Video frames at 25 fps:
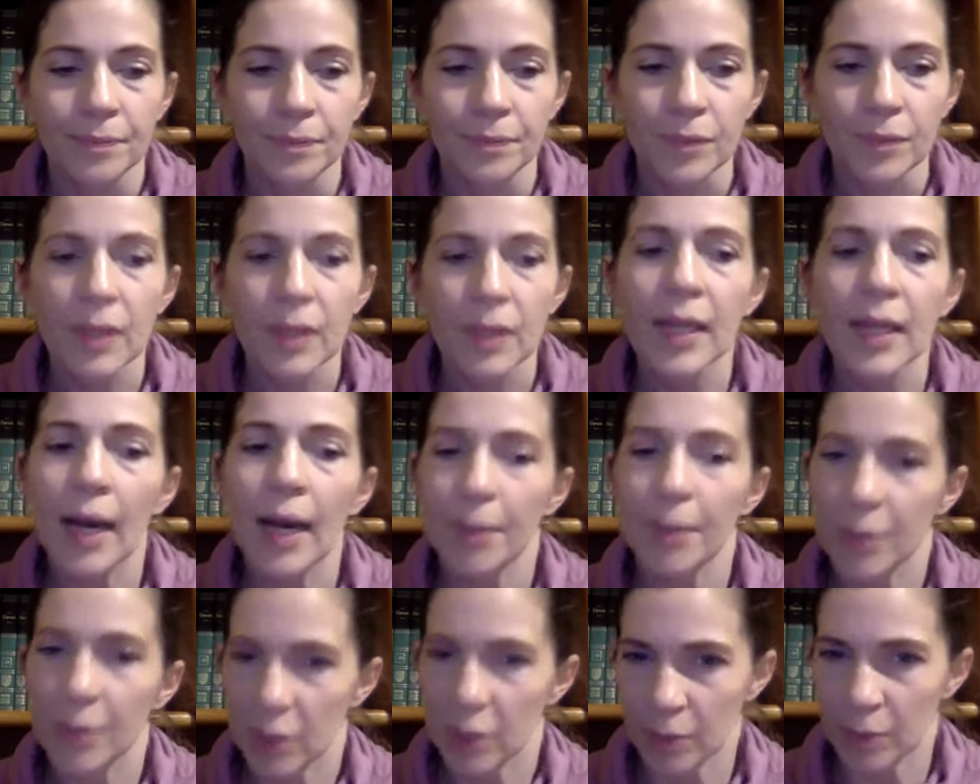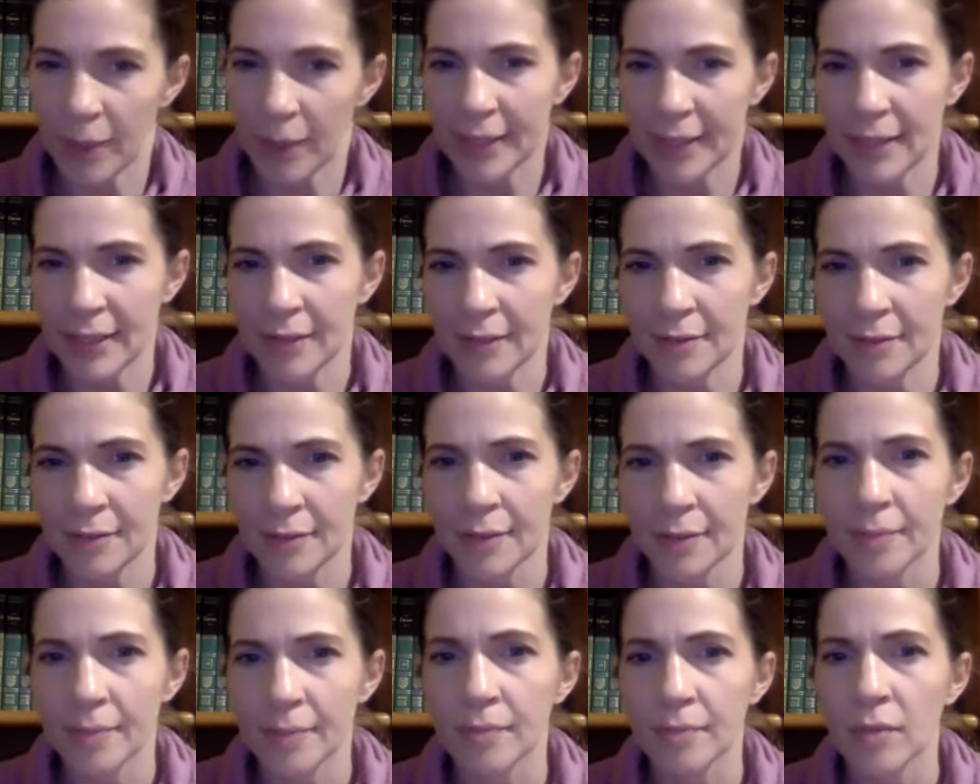that perspective,
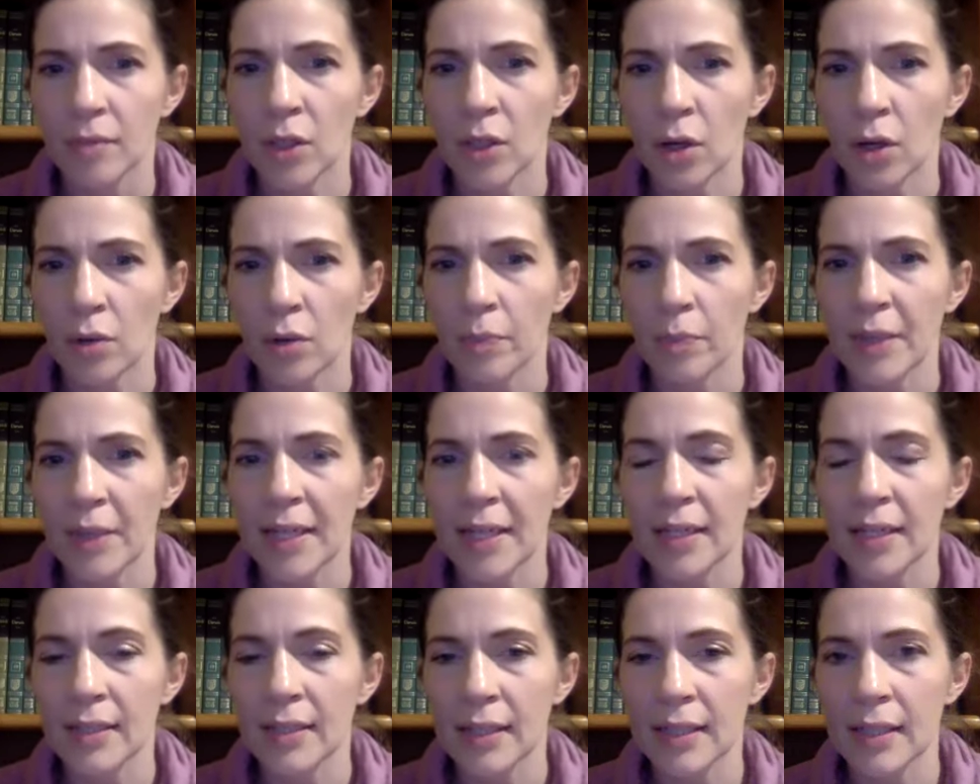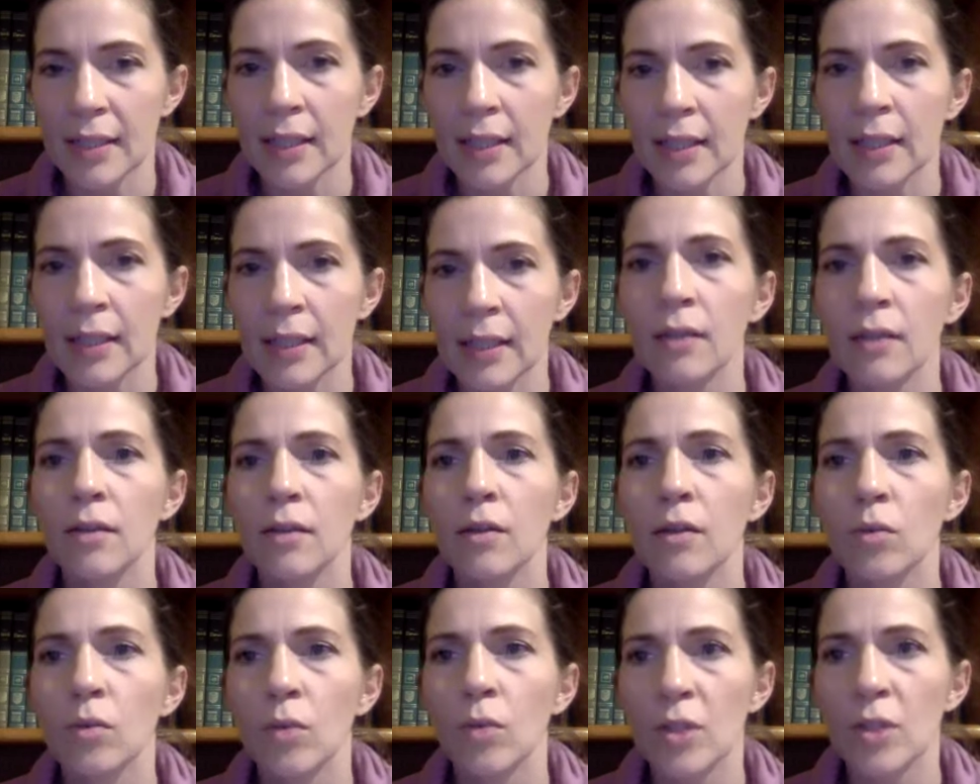because he
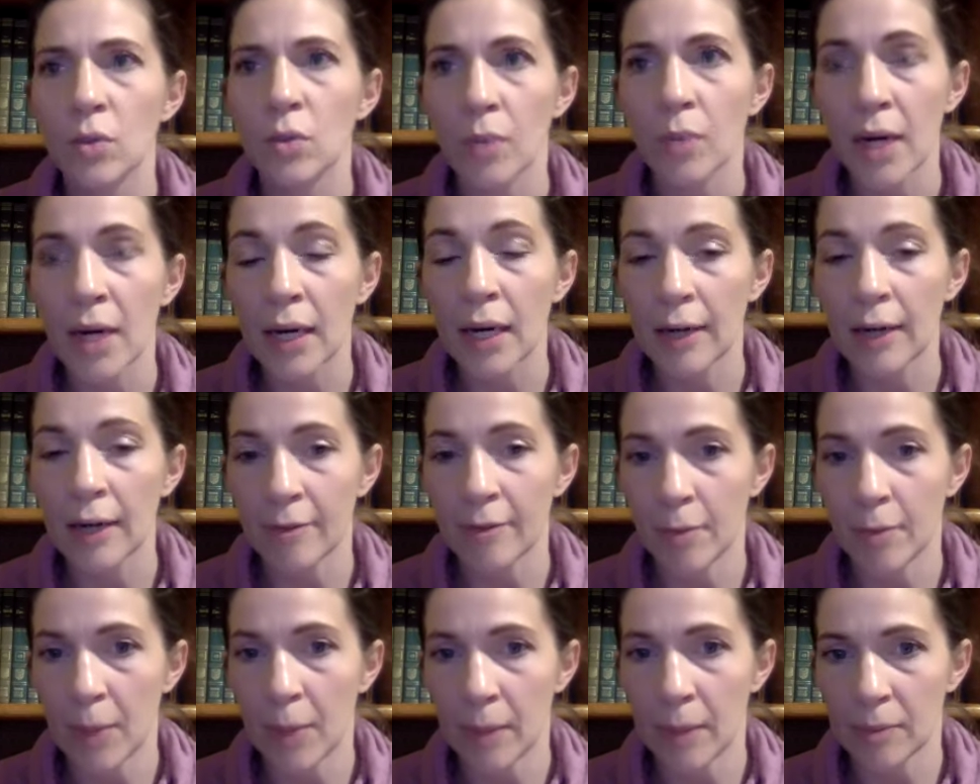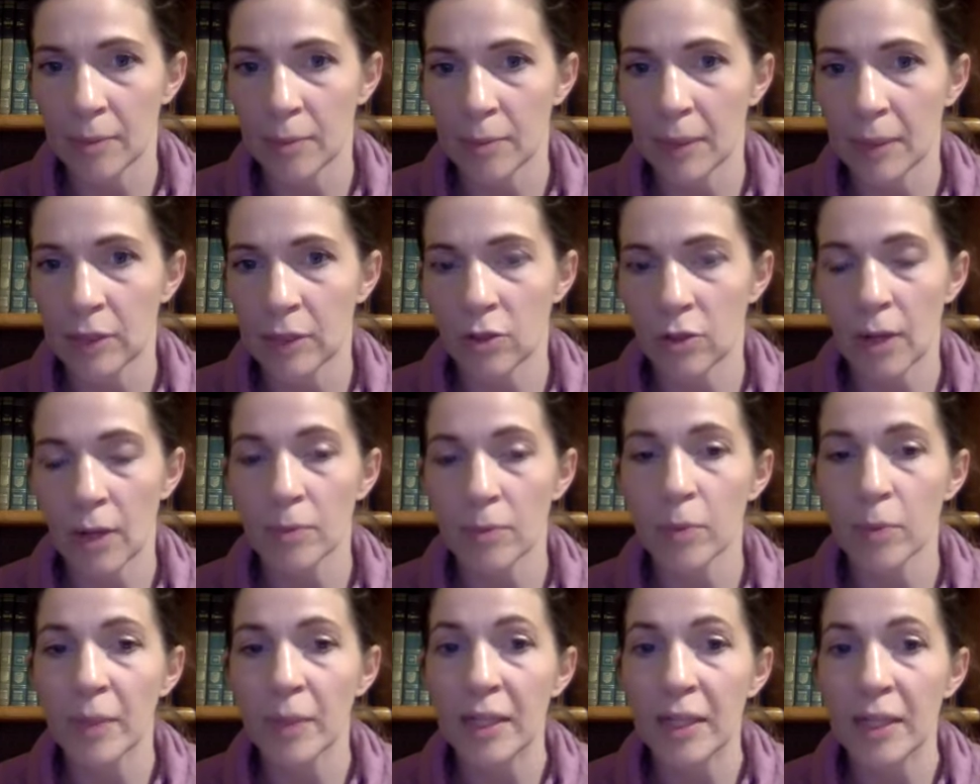was aware of the bombs being
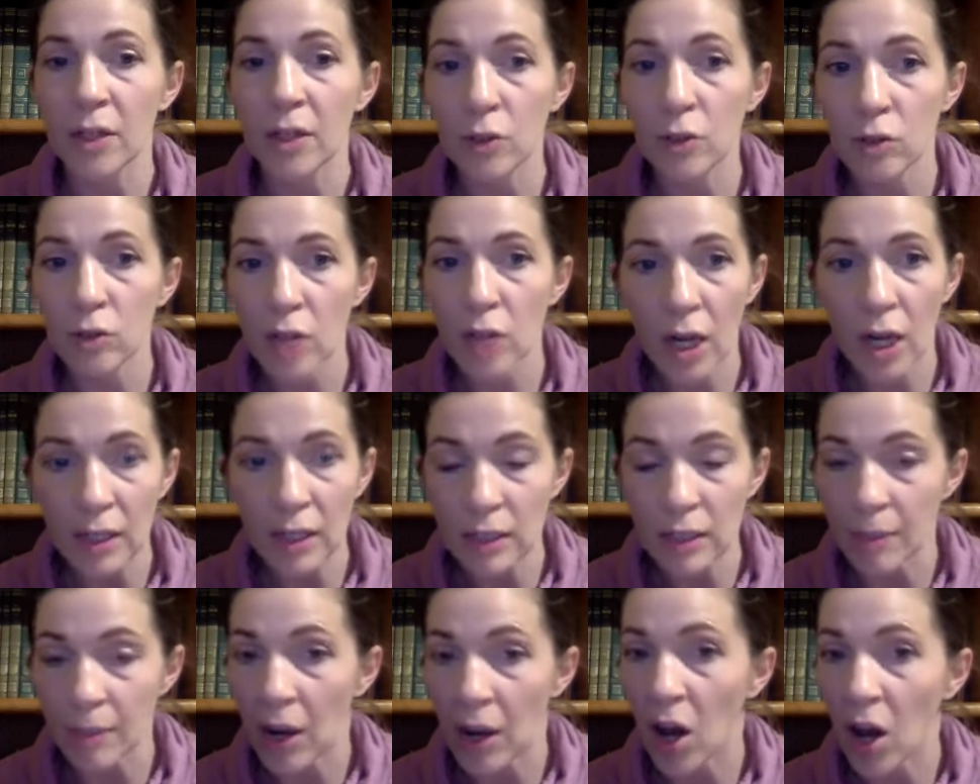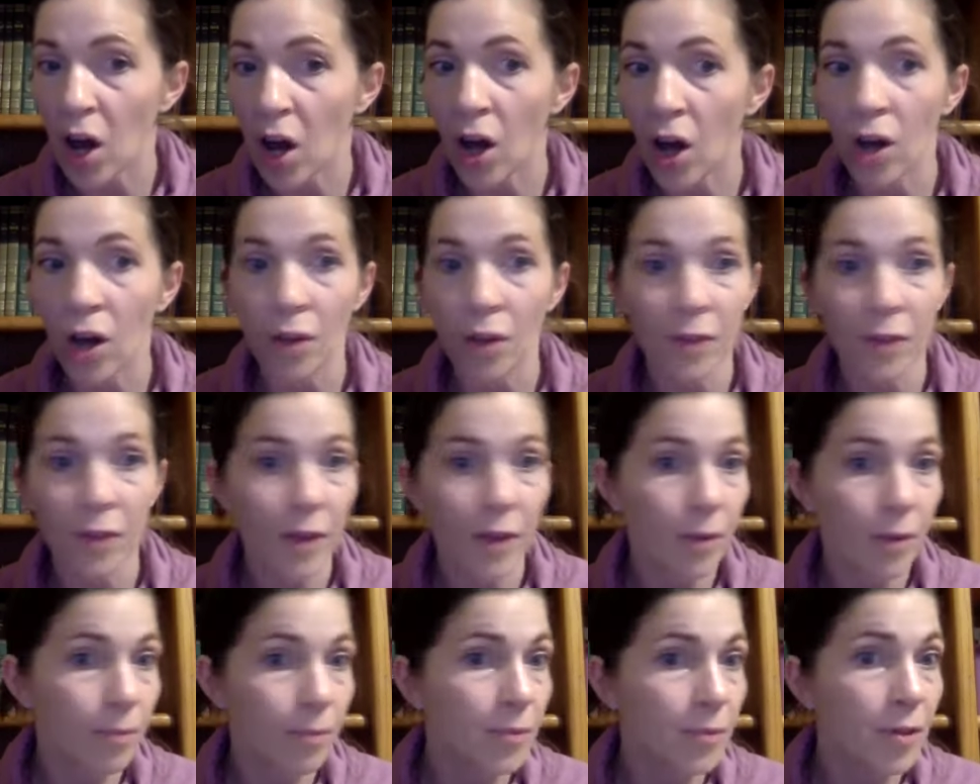dropped, but he also talks about all
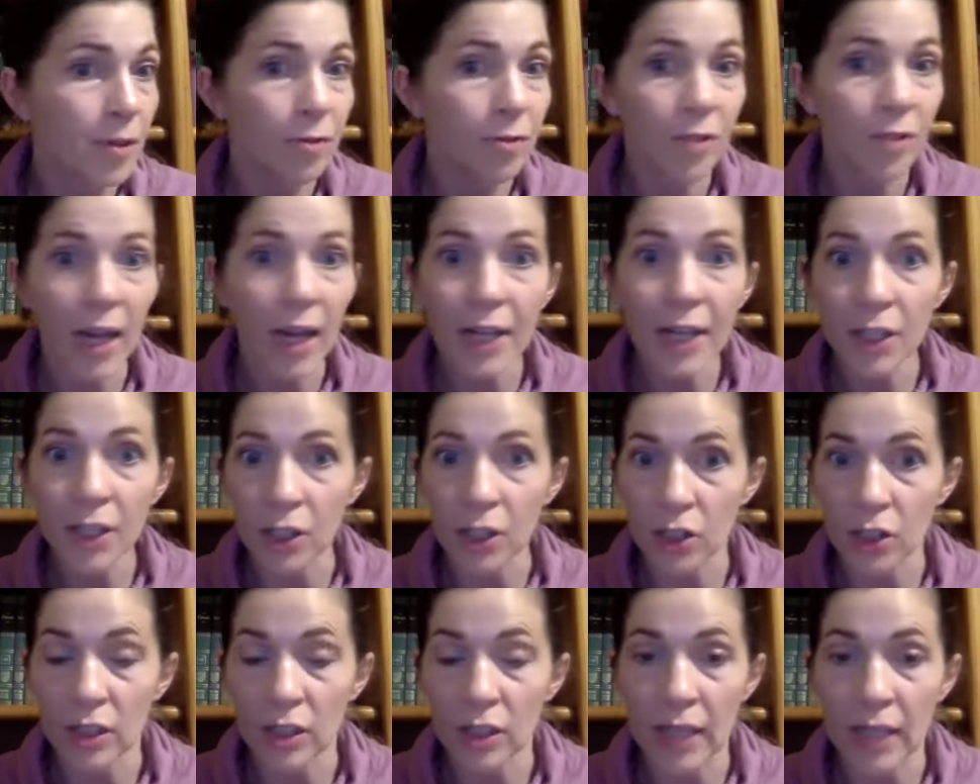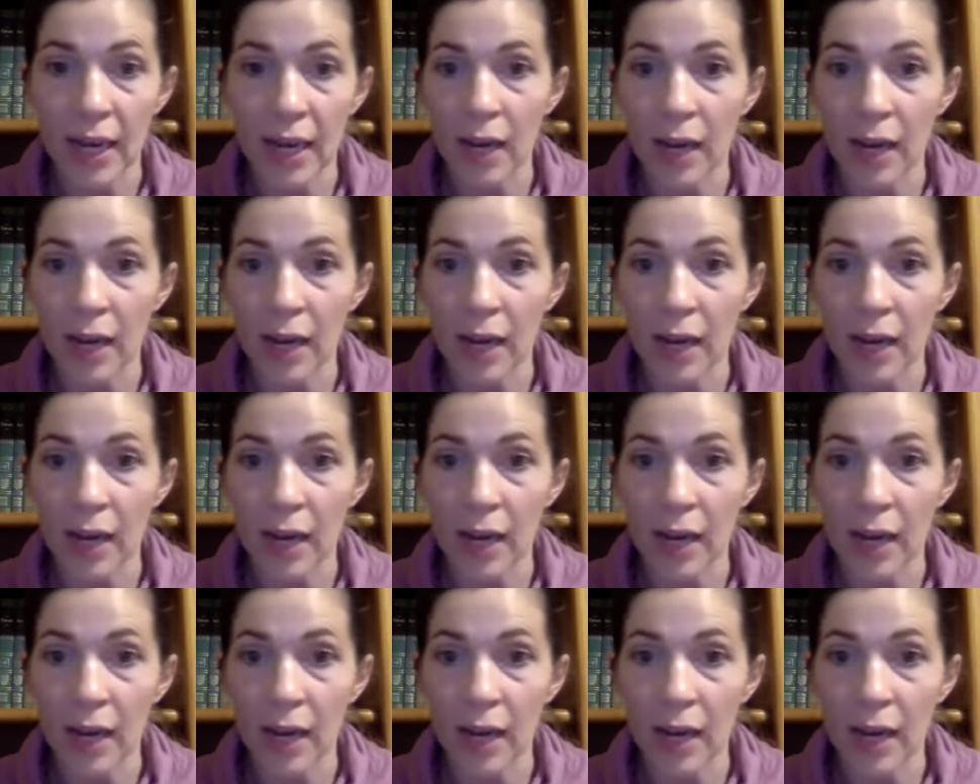the flyers that